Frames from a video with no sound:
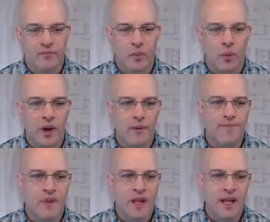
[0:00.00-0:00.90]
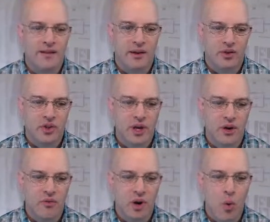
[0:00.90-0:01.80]
Well, it tells you here
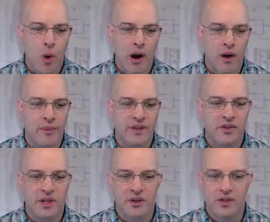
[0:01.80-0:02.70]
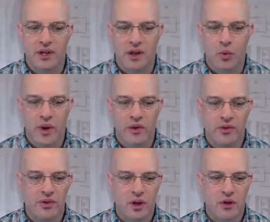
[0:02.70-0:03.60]
requirements. Here's another way to
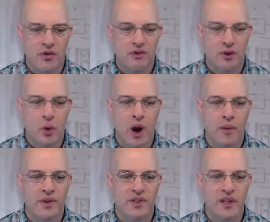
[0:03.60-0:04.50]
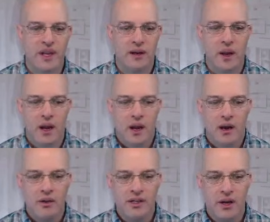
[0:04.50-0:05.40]
install those requirements. And then here
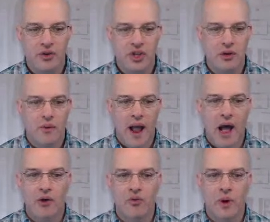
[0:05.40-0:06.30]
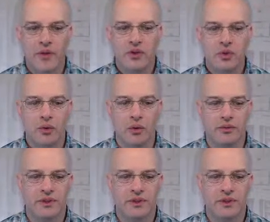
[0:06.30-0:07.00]
it tells you how to run the tool.